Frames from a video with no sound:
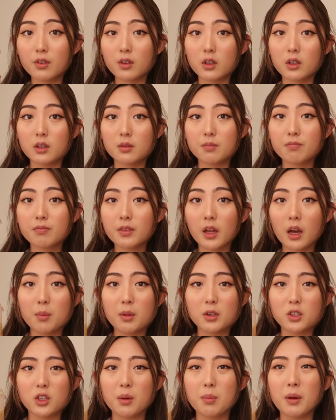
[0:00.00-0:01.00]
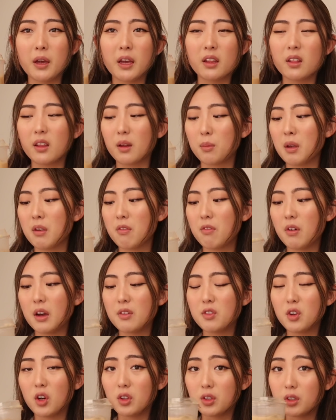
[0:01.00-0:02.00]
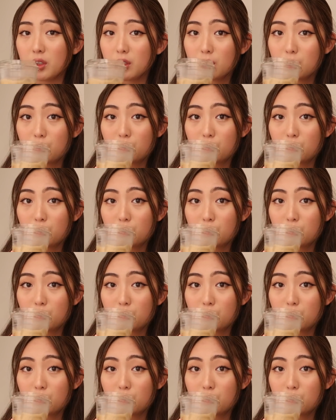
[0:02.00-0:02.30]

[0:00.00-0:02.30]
for how much I paid, like I $5.